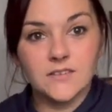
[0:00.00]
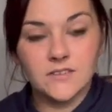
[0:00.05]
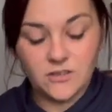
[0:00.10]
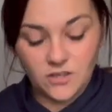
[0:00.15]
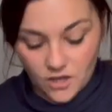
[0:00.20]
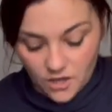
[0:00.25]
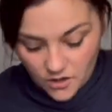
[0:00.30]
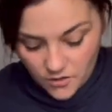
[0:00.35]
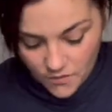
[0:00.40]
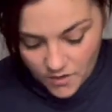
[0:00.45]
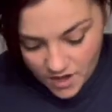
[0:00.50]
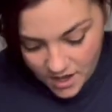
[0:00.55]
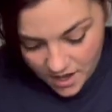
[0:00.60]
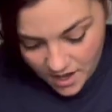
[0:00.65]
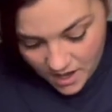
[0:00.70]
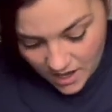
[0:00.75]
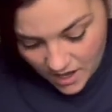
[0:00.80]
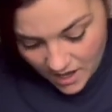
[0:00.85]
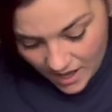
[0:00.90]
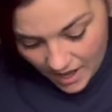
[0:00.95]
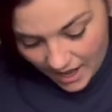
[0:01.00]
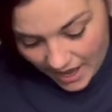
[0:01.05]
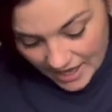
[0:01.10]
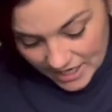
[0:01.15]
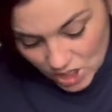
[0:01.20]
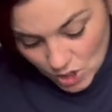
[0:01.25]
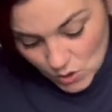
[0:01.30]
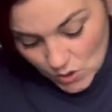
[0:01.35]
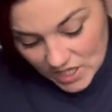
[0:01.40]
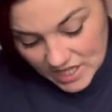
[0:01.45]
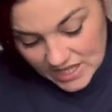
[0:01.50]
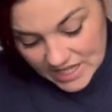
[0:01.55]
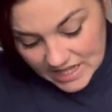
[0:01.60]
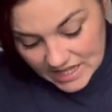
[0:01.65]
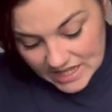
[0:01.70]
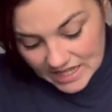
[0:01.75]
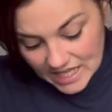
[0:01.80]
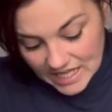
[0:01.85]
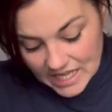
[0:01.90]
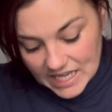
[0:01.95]
So, and you can
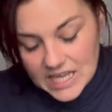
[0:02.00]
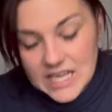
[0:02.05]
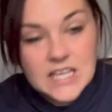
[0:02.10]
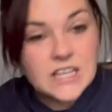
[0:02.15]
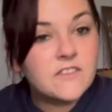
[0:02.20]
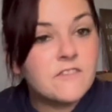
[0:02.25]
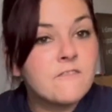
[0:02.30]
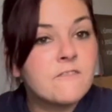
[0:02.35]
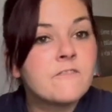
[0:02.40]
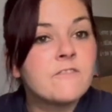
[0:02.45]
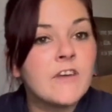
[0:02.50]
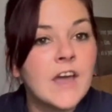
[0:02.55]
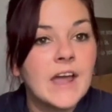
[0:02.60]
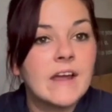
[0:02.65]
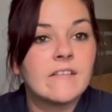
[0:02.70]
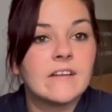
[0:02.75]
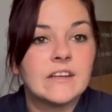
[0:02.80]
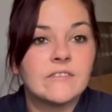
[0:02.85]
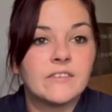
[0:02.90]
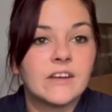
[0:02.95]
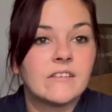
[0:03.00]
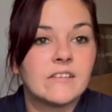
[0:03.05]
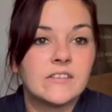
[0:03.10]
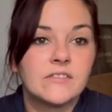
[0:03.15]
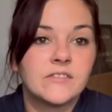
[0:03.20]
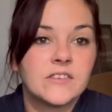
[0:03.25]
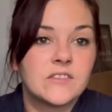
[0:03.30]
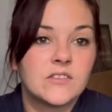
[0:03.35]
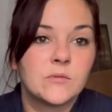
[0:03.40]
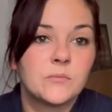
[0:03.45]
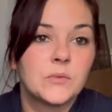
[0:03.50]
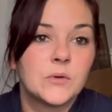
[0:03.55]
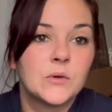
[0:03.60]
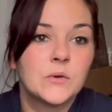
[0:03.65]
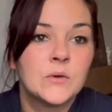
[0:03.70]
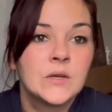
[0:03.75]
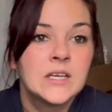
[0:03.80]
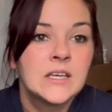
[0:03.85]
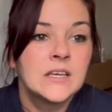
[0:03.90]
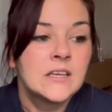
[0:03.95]
see it's very visible.